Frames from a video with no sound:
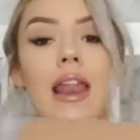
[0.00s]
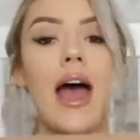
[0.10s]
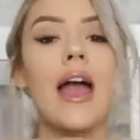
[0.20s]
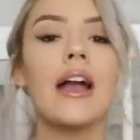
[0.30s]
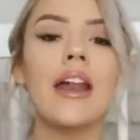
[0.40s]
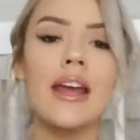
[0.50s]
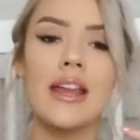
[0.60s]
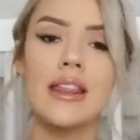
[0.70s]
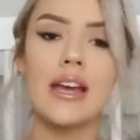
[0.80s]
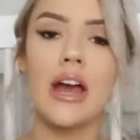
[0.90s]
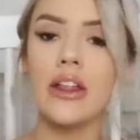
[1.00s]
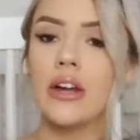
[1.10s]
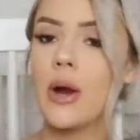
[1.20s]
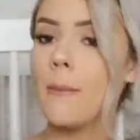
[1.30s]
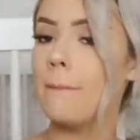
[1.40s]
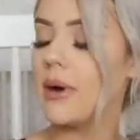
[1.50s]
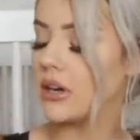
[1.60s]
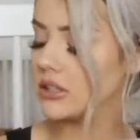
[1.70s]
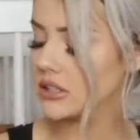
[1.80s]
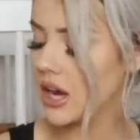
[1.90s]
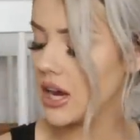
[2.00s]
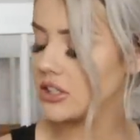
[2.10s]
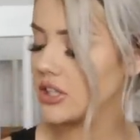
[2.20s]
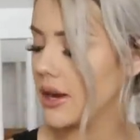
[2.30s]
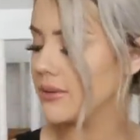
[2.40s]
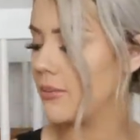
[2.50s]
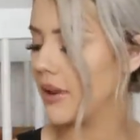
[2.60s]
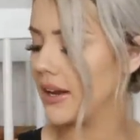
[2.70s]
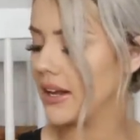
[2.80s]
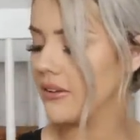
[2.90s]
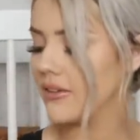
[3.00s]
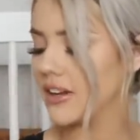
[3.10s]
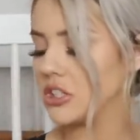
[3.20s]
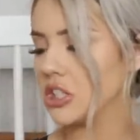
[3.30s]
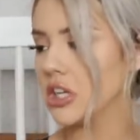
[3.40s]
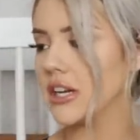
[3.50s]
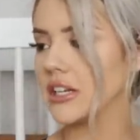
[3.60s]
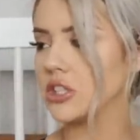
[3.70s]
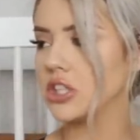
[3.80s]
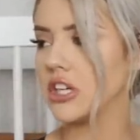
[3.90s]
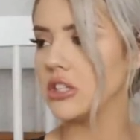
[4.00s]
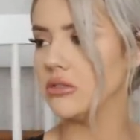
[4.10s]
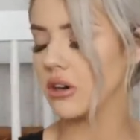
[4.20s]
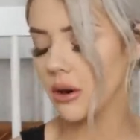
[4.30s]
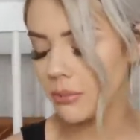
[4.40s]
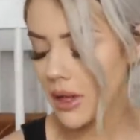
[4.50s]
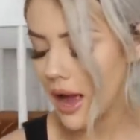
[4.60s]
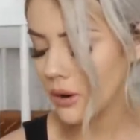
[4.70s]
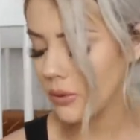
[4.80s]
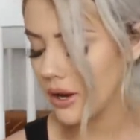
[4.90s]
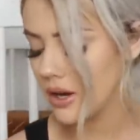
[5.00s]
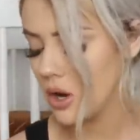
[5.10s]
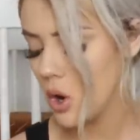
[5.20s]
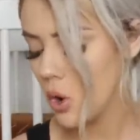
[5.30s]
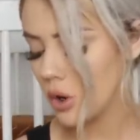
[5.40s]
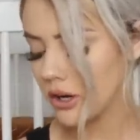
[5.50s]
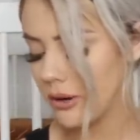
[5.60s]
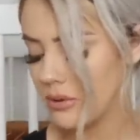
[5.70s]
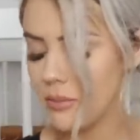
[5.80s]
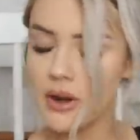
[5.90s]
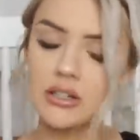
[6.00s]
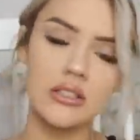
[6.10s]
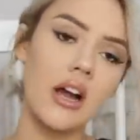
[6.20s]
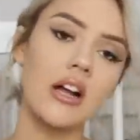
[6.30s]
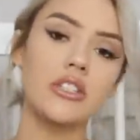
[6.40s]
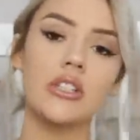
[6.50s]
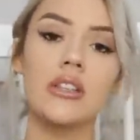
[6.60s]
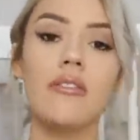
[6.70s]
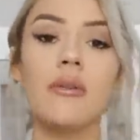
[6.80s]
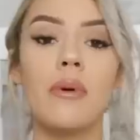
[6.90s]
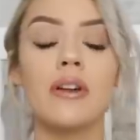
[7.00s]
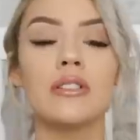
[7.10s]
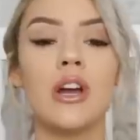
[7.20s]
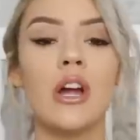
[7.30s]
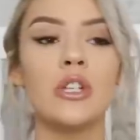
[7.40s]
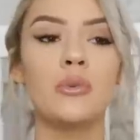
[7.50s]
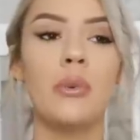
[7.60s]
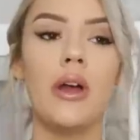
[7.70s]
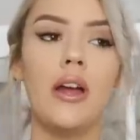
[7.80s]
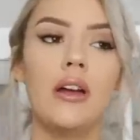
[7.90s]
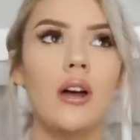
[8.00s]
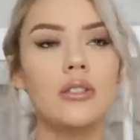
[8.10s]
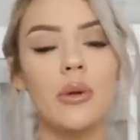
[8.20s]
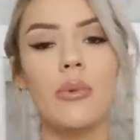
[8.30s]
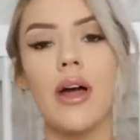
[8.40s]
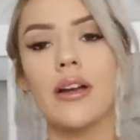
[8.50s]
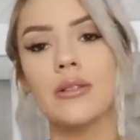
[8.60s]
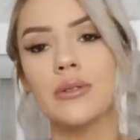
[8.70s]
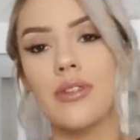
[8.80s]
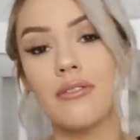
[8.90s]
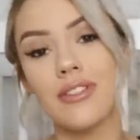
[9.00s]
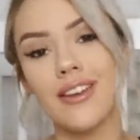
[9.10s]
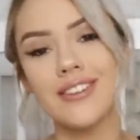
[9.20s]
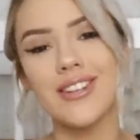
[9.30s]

And I got it in the color Butterscotch. I'm debating if I should exchange for a black one or keep the butterscotch. Love the butterscotch, but also black goes with everything,